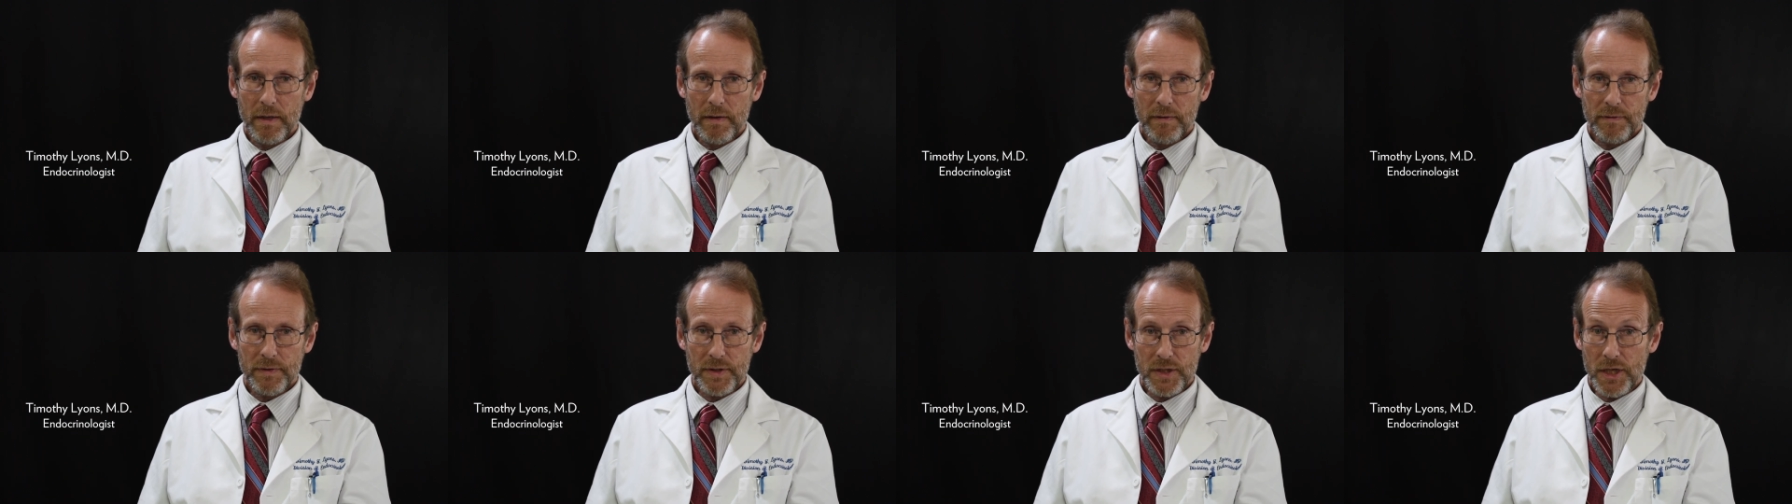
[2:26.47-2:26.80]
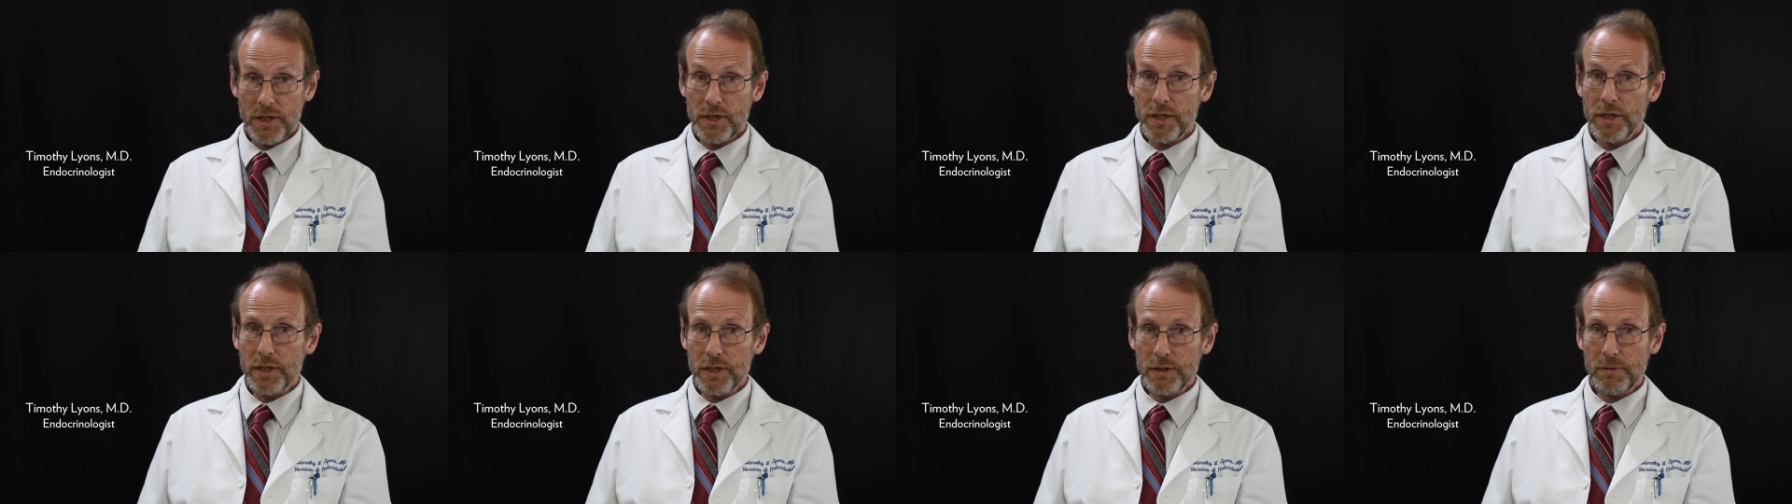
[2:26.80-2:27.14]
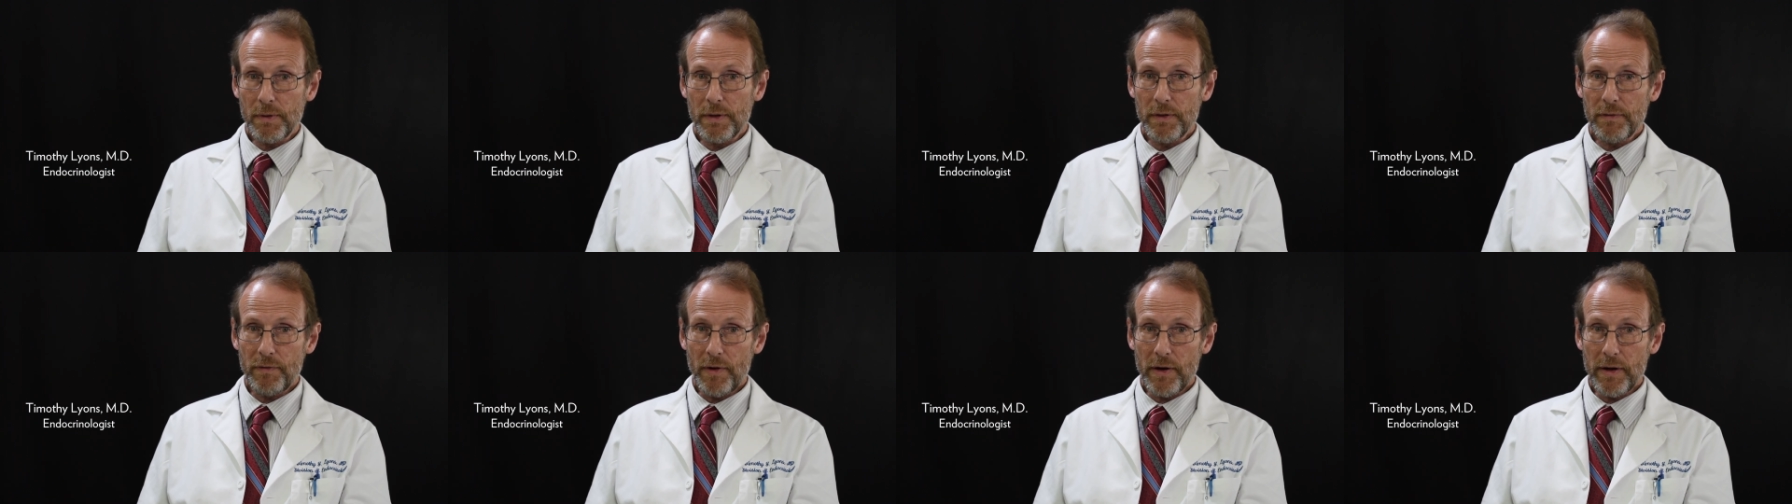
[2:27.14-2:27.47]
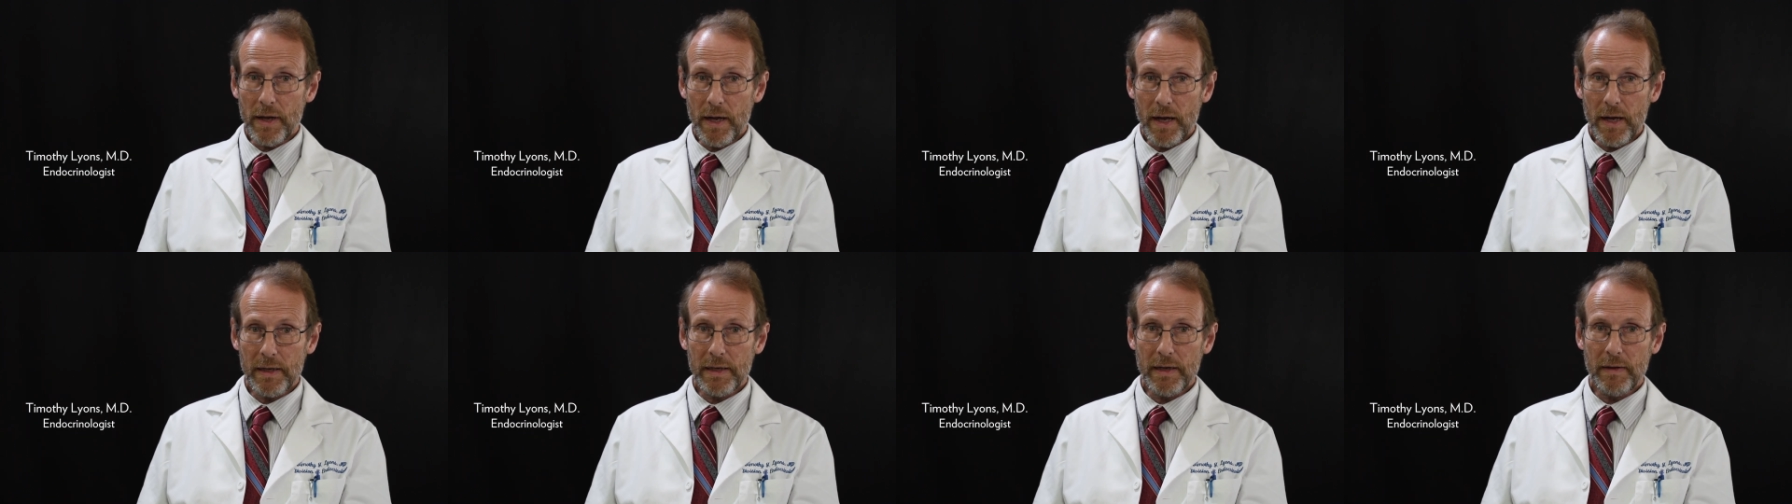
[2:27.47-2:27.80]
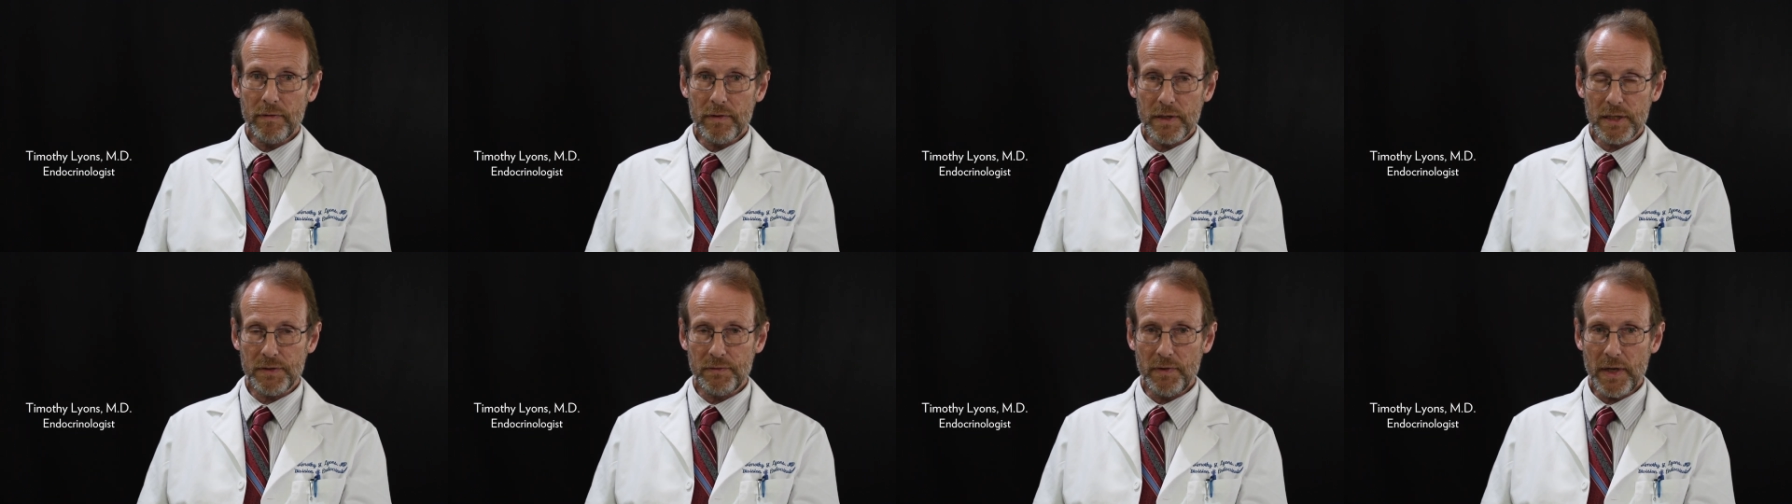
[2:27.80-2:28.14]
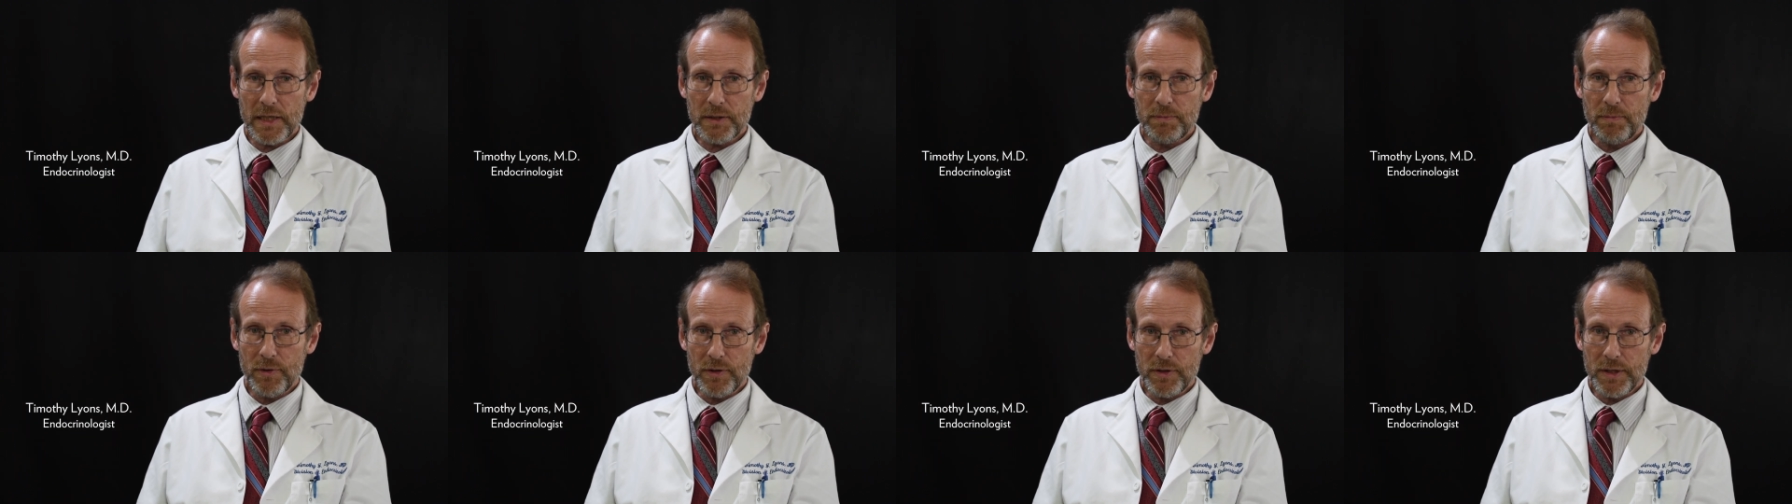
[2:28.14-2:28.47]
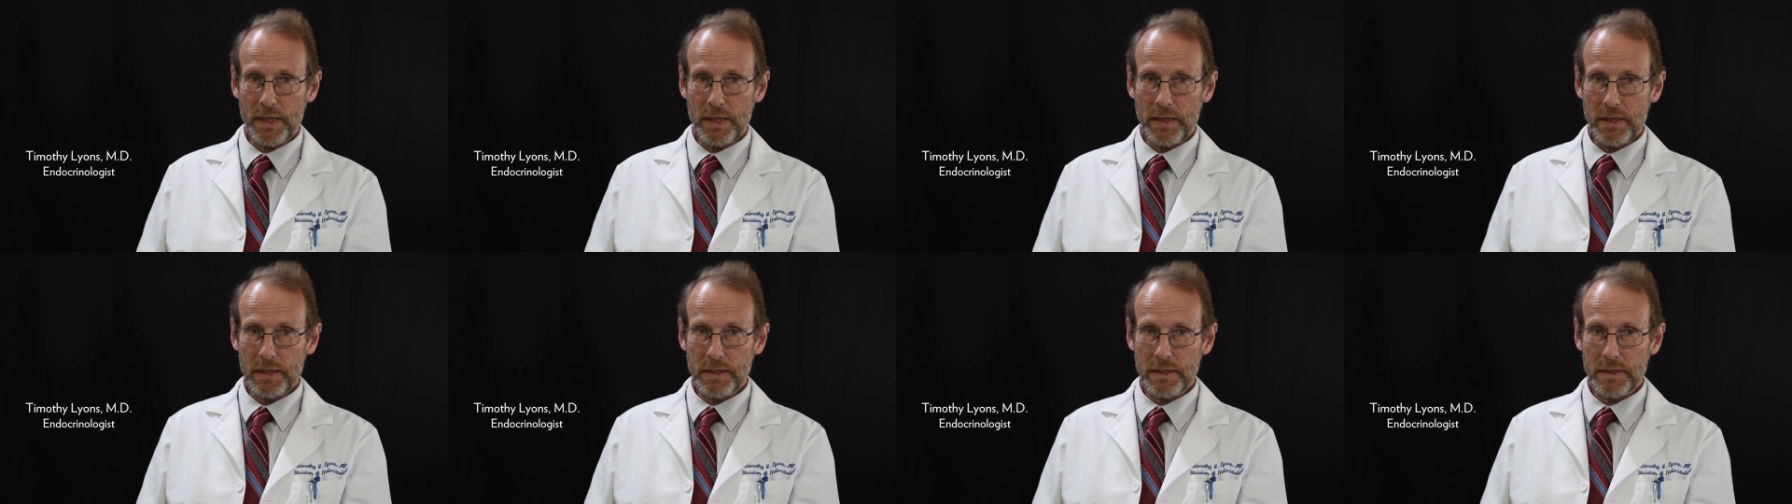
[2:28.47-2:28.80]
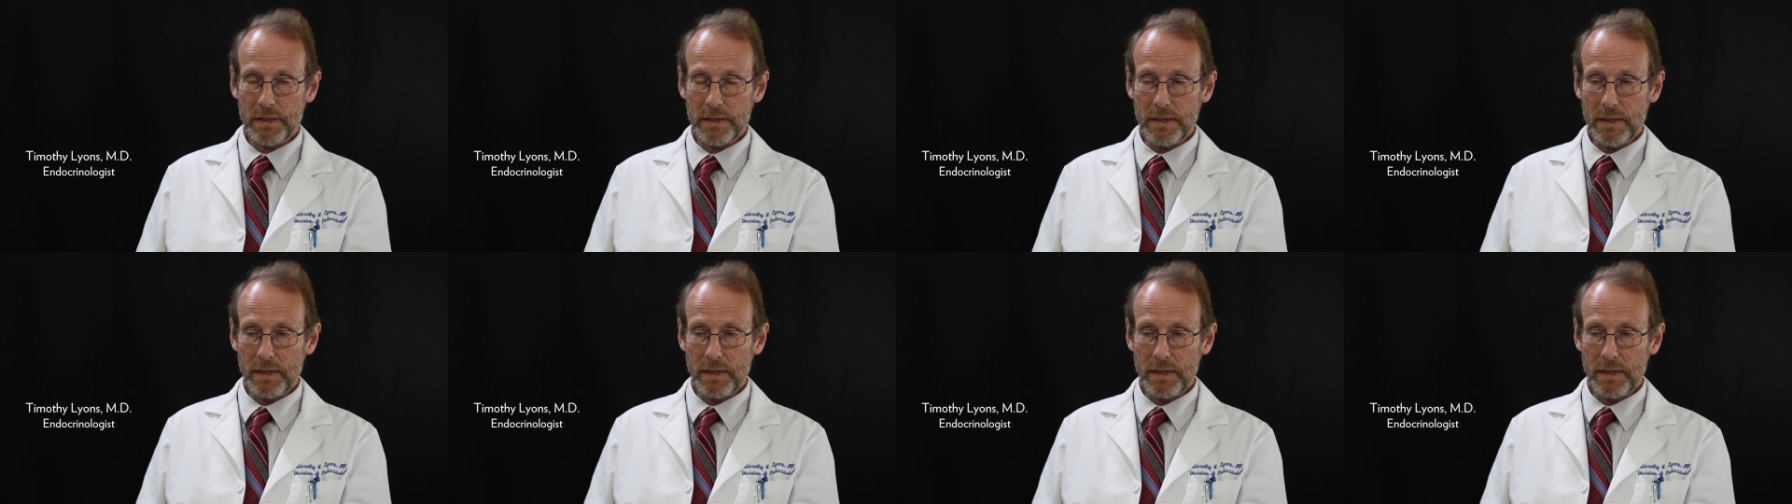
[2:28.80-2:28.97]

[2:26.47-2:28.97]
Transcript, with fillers: physicians with very high levels of expertise.